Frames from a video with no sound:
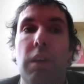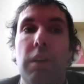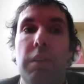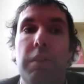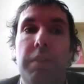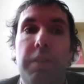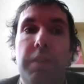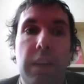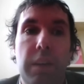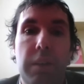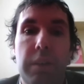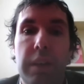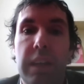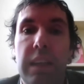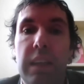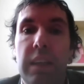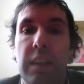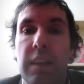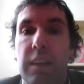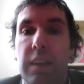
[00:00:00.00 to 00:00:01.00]
are
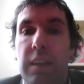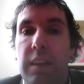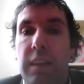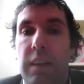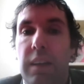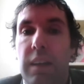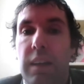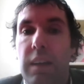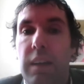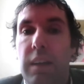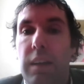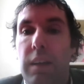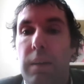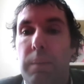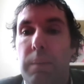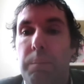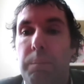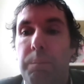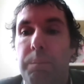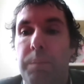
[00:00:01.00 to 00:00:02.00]
very
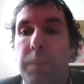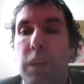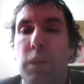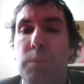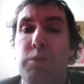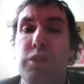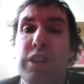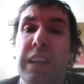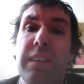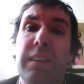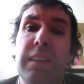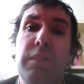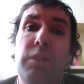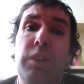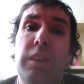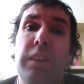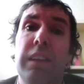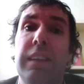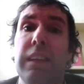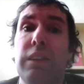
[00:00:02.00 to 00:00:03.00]
objective
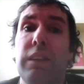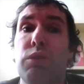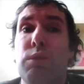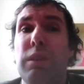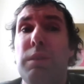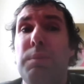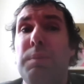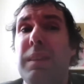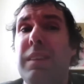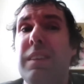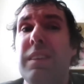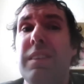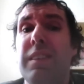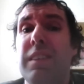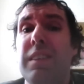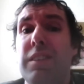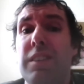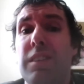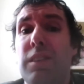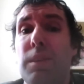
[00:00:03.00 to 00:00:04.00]
when they take treatment
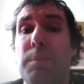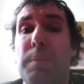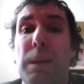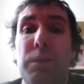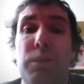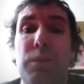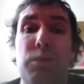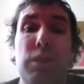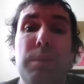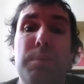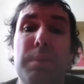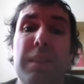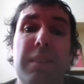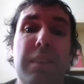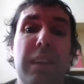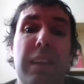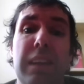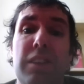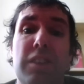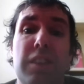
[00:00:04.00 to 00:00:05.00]
decisions about treatment
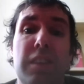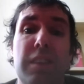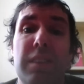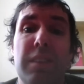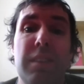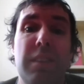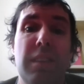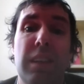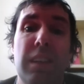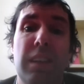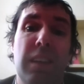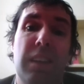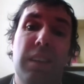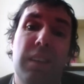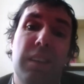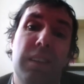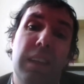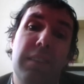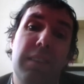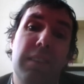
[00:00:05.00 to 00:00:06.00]
selections.
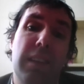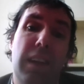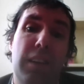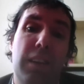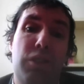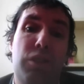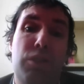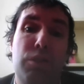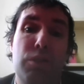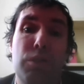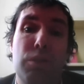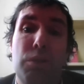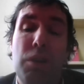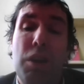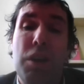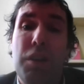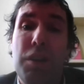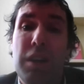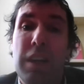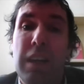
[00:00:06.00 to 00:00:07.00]
That's not true.
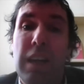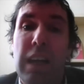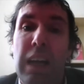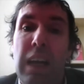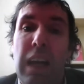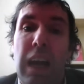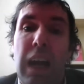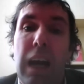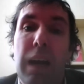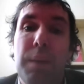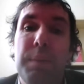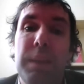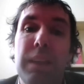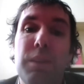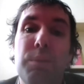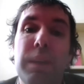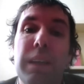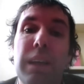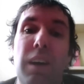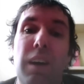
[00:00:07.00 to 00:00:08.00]
I
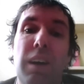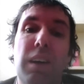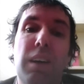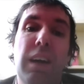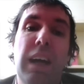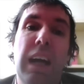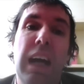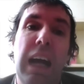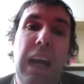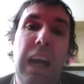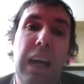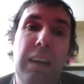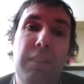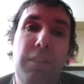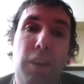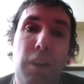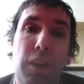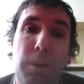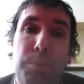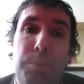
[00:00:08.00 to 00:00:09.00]
mean, we all
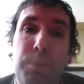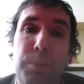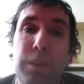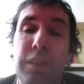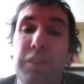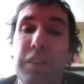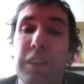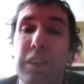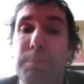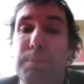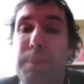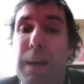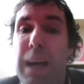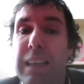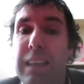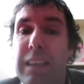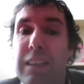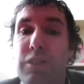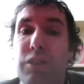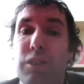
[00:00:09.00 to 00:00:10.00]
have our previous
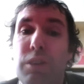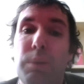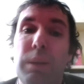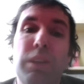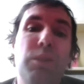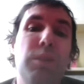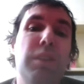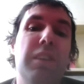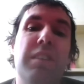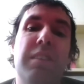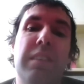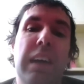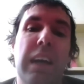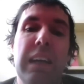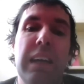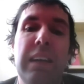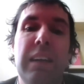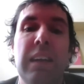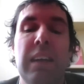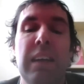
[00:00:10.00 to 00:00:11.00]
baggage. When you
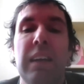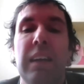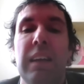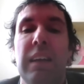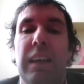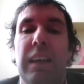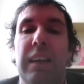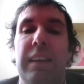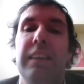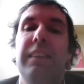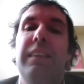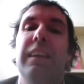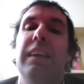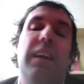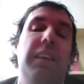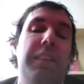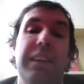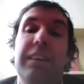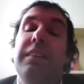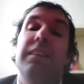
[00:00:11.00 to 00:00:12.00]
decide, and
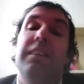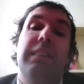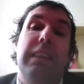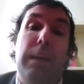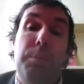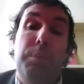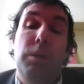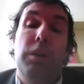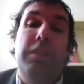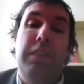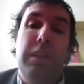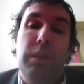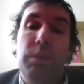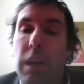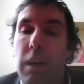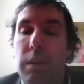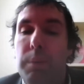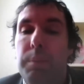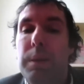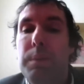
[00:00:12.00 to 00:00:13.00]
I'll take the example of
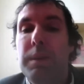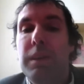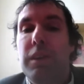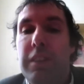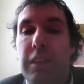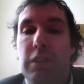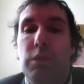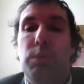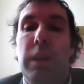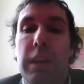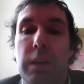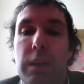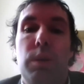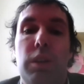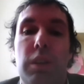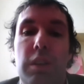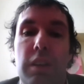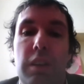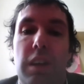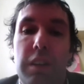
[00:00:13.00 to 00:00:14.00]
stereotypy because that's what I
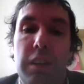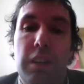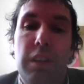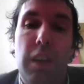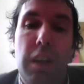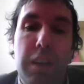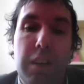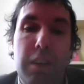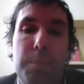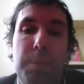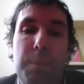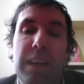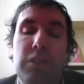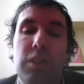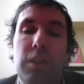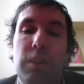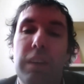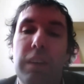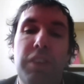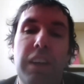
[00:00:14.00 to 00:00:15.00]
worked on a lot in the
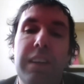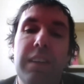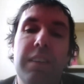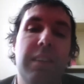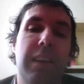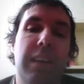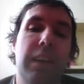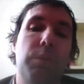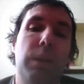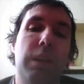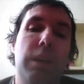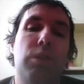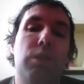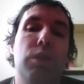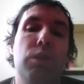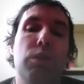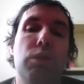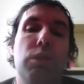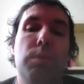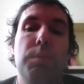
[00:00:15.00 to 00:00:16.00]
past. If I decide whether
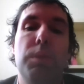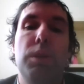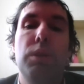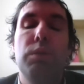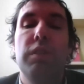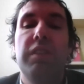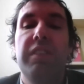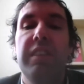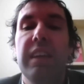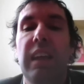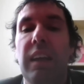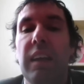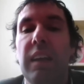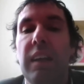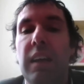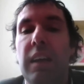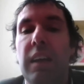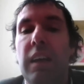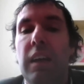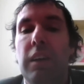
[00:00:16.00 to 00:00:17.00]
to use music
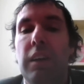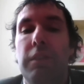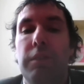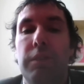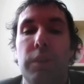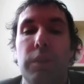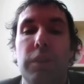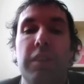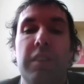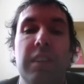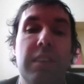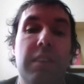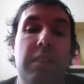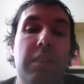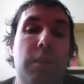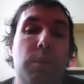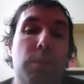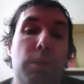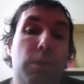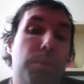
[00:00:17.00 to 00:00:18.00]

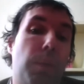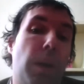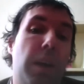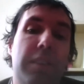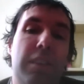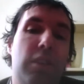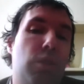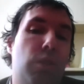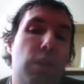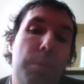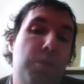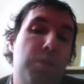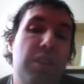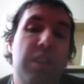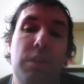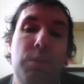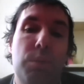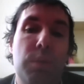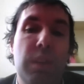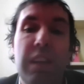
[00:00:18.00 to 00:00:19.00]
versus response
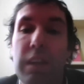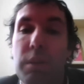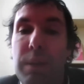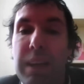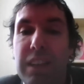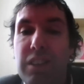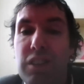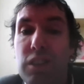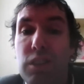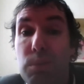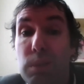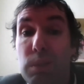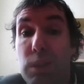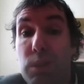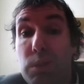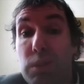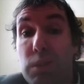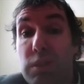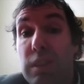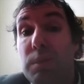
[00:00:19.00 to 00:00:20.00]
interruption and redirection to
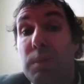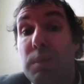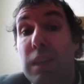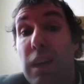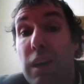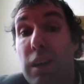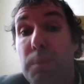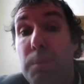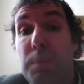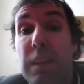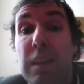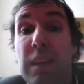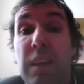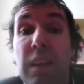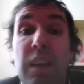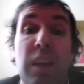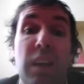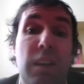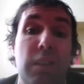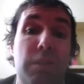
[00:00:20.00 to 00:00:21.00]
reduce stereotypy
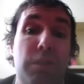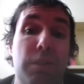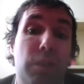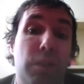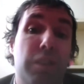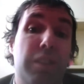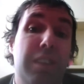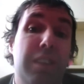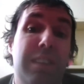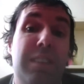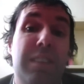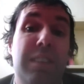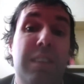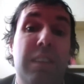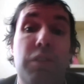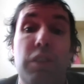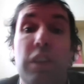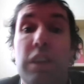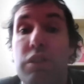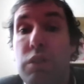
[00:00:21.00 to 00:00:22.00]
versus
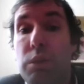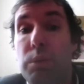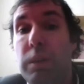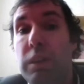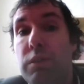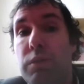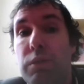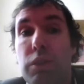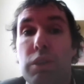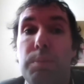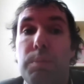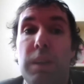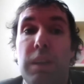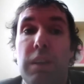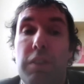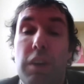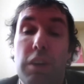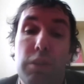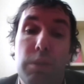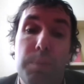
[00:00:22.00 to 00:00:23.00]
differential
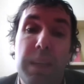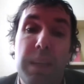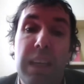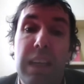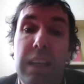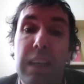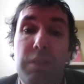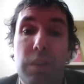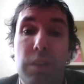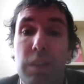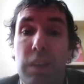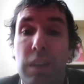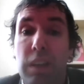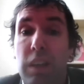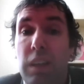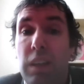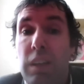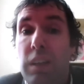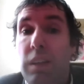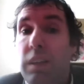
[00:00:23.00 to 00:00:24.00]
reinforcement of other behavior,